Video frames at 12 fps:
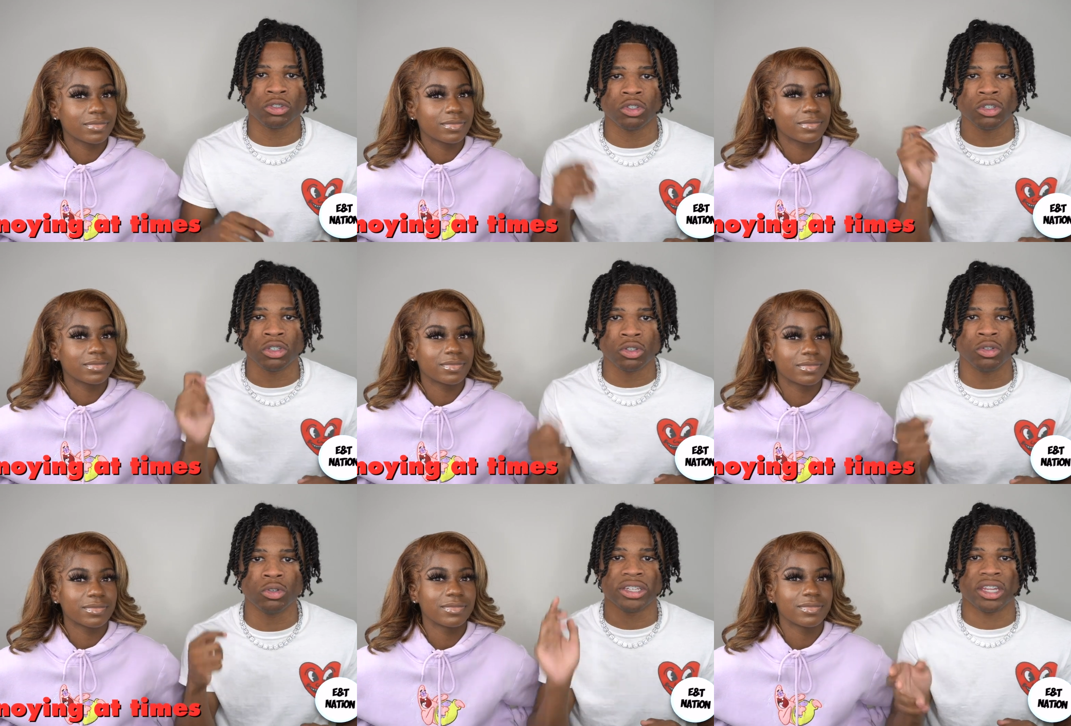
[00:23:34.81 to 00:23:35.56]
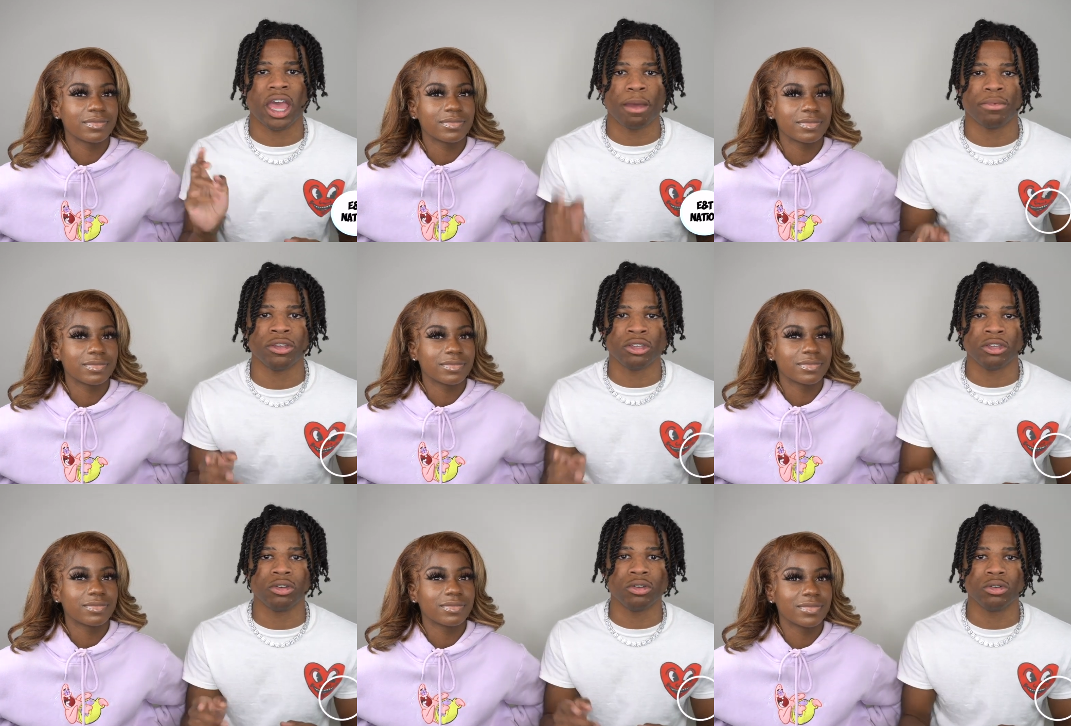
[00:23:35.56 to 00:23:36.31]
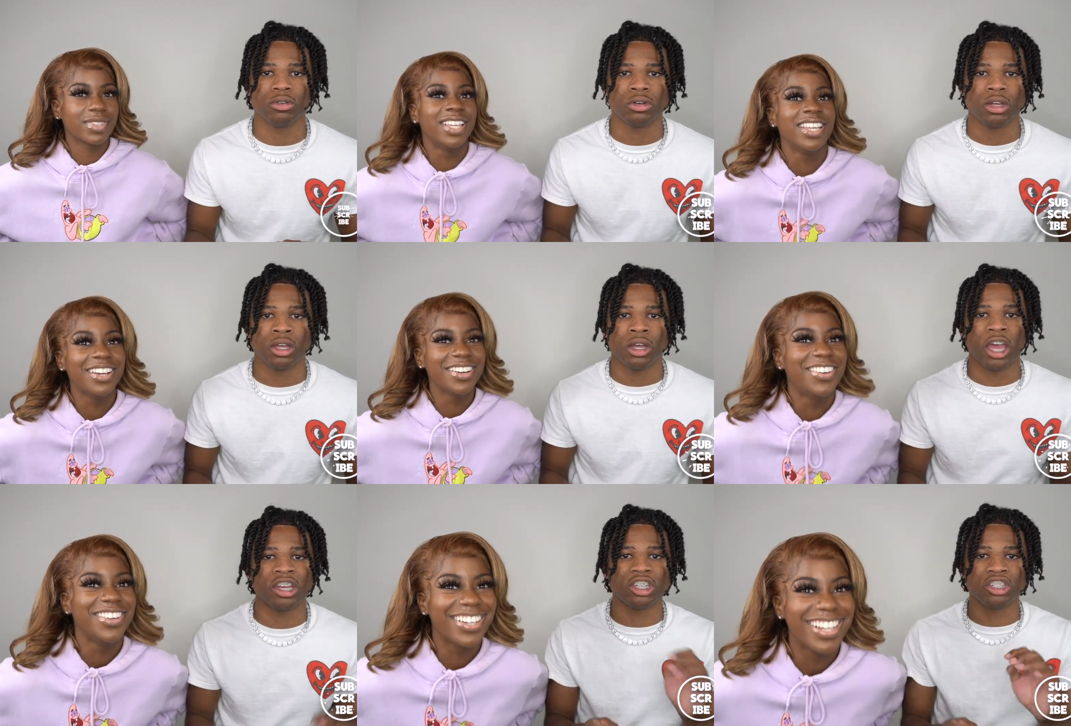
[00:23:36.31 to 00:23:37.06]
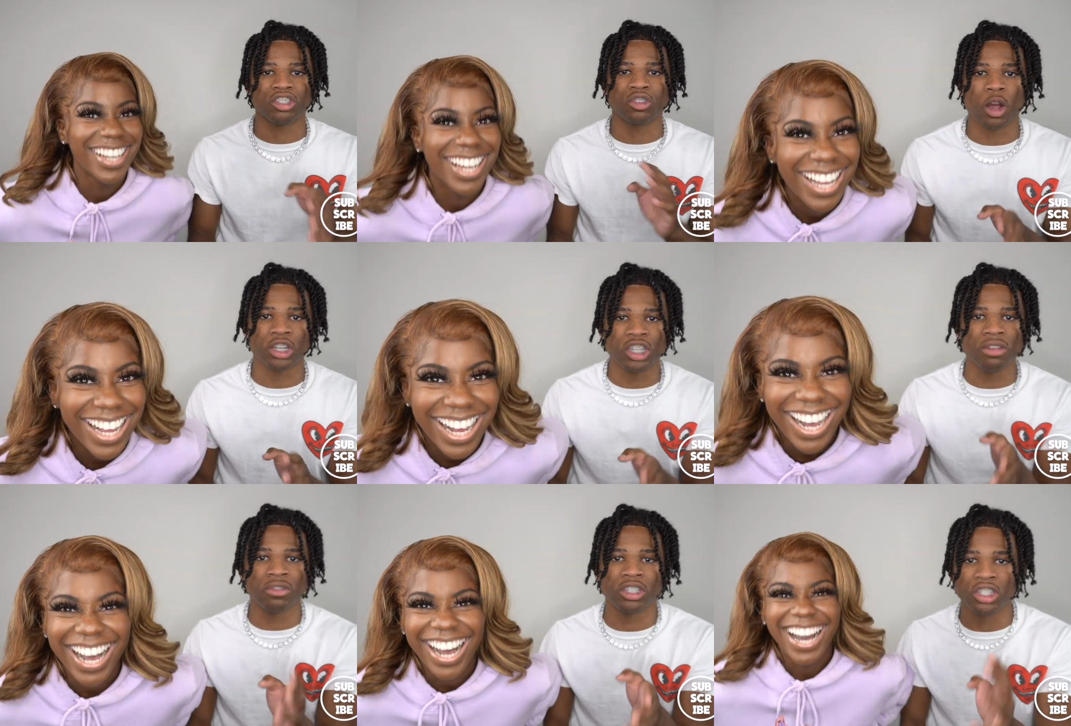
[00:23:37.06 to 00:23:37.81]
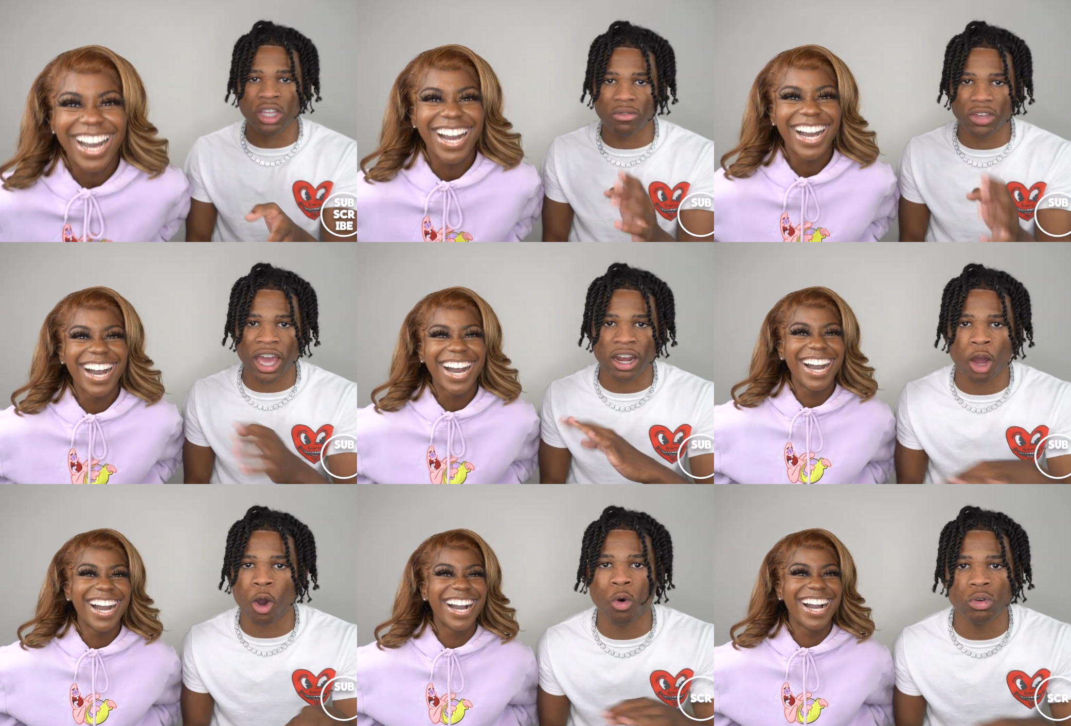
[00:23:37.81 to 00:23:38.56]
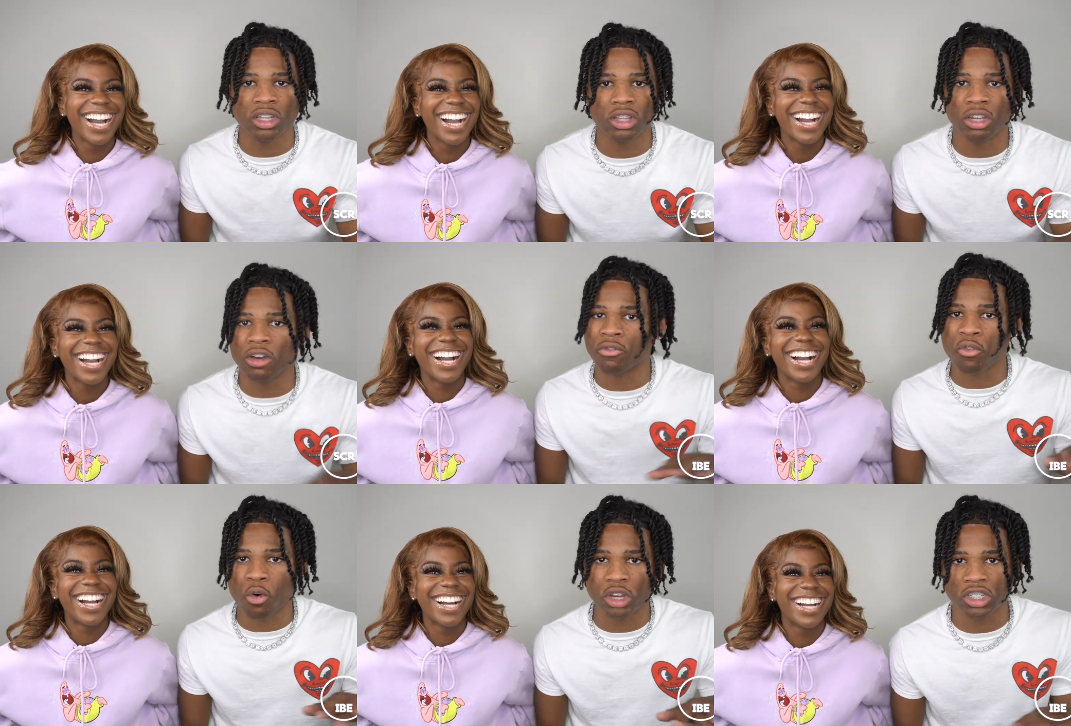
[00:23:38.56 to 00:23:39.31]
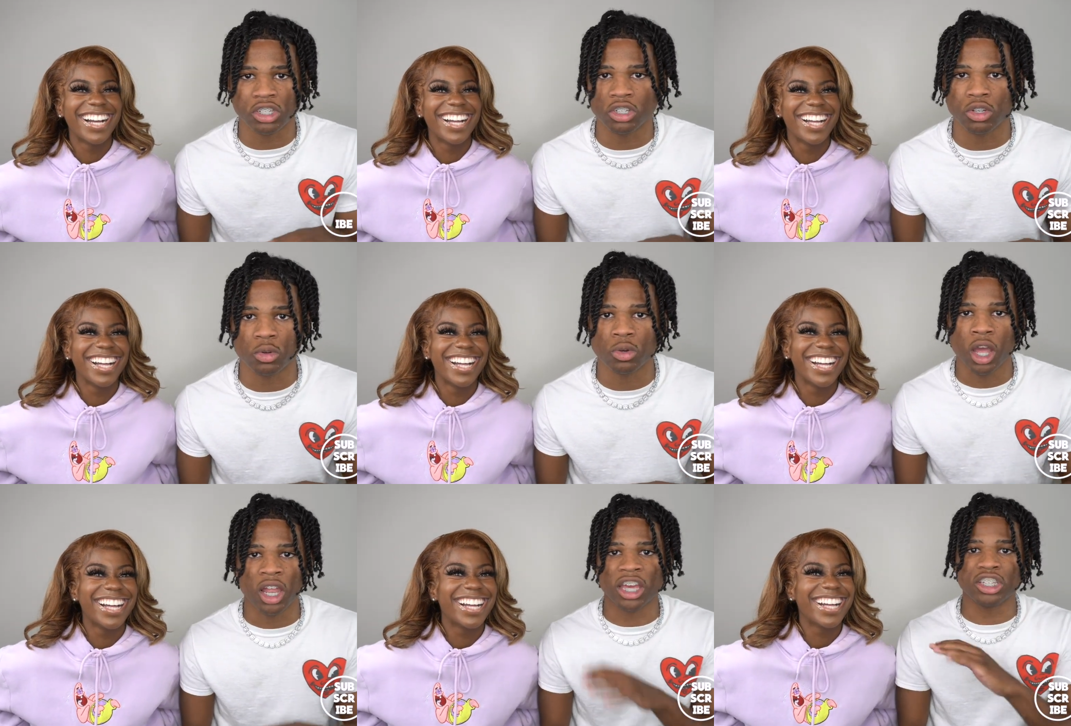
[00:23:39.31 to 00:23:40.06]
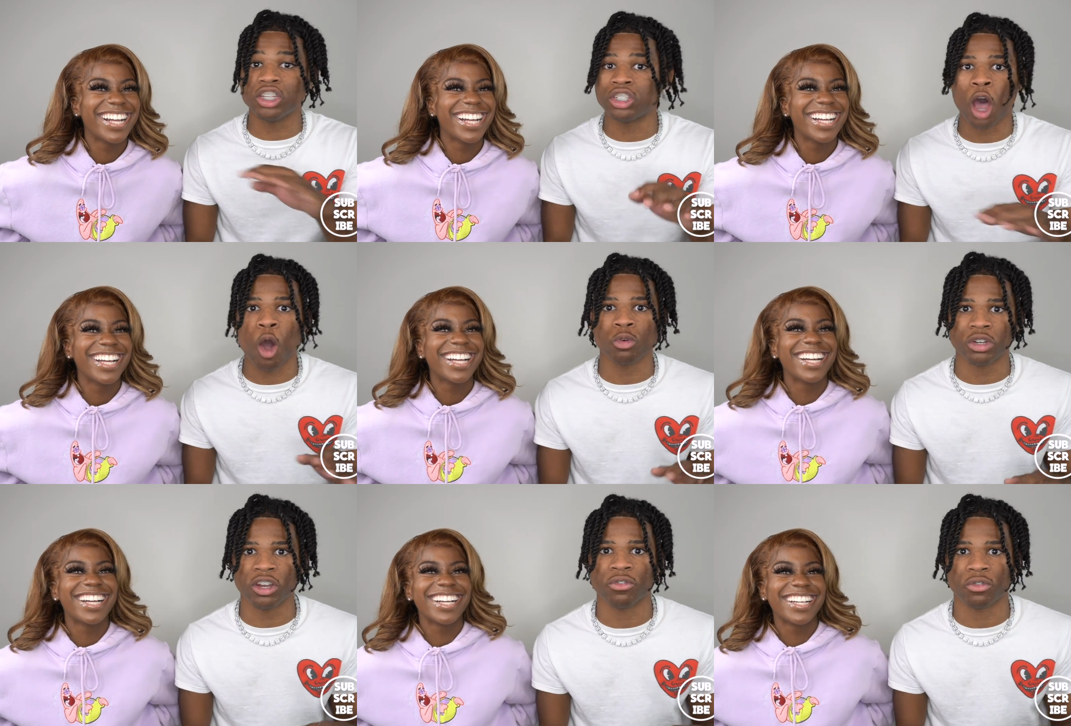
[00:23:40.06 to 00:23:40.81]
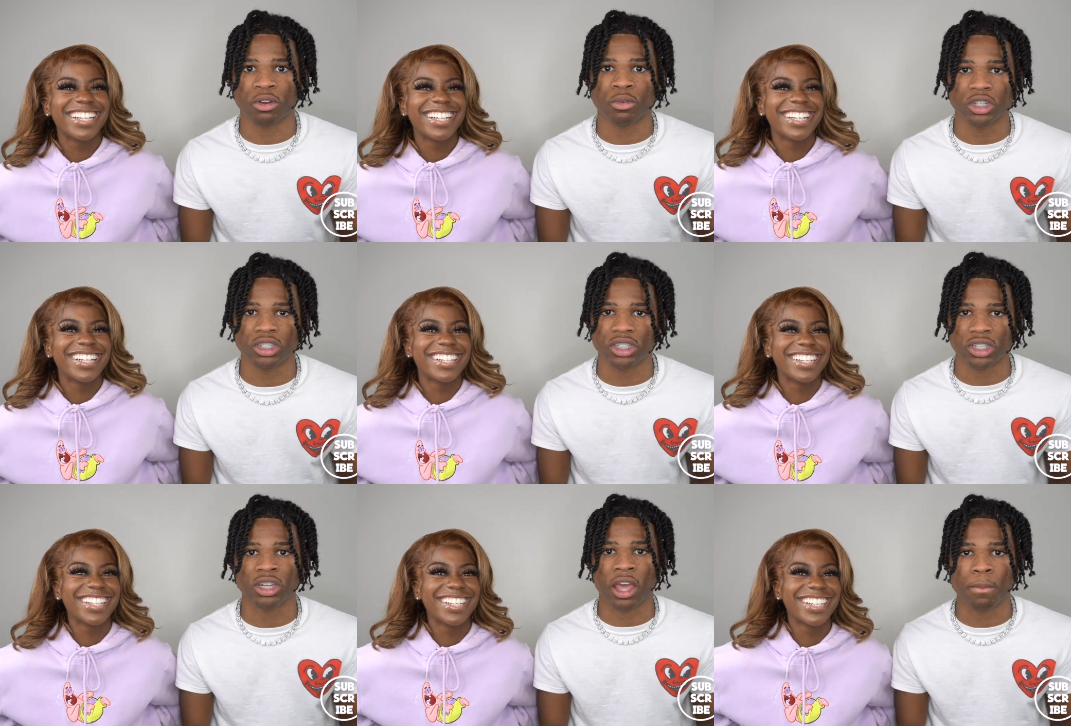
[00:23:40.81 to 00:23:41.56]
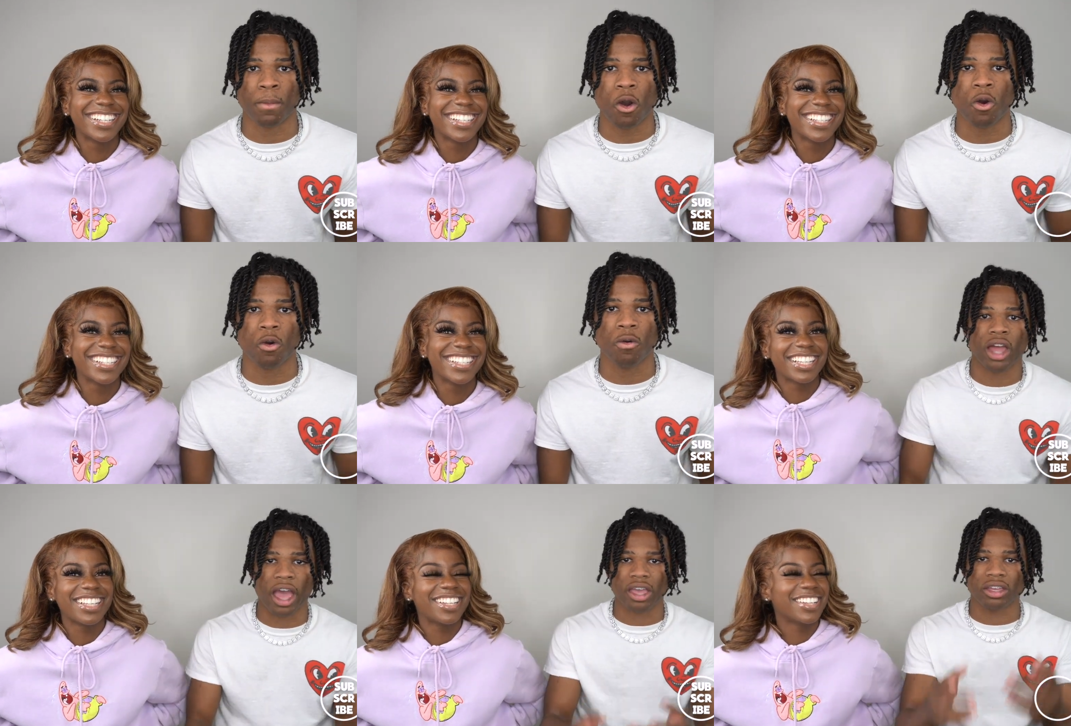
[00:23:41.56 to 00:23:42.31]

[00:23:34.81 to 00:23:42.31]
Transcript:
Speaker 1: to you, tapping you, and then she starts she even she even got a whole nother little voice she do. Like she talk different when she's in that mode. Like